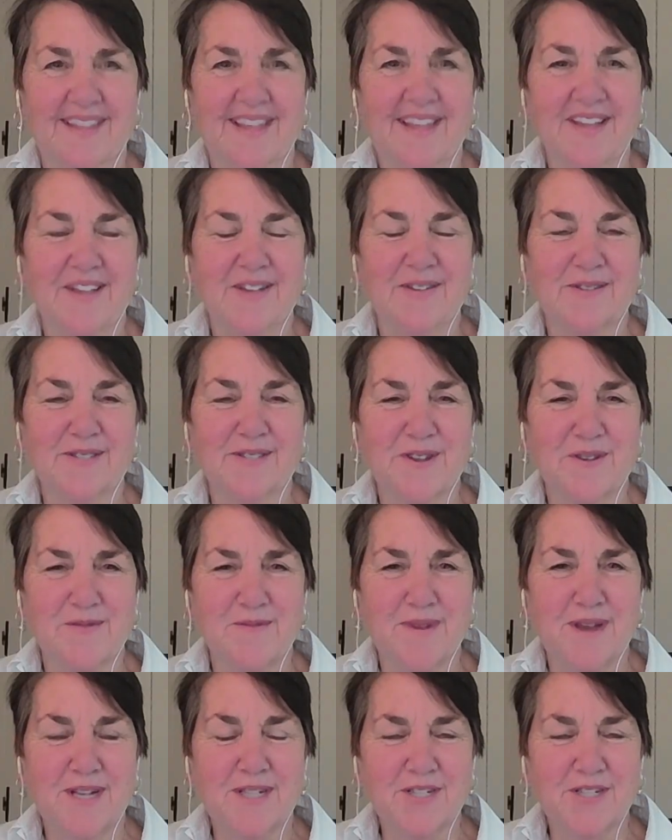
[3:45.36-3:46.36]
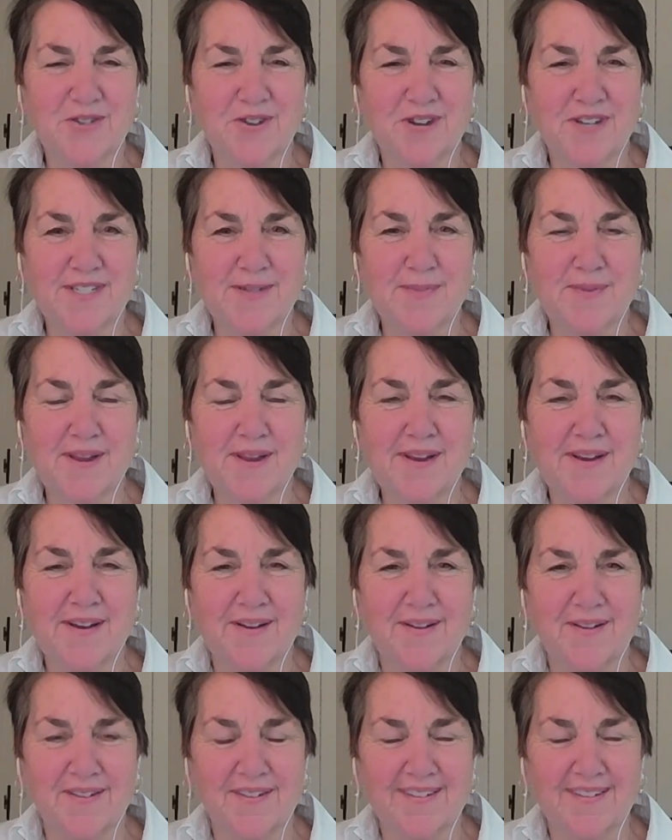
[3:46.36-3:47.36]
Thank you so much. Great to be
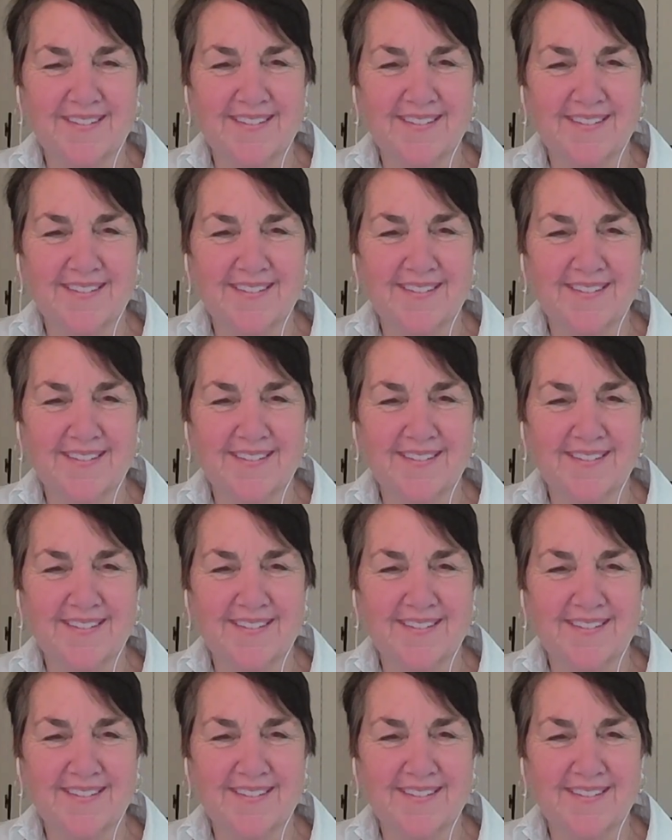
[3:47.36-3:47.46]
here.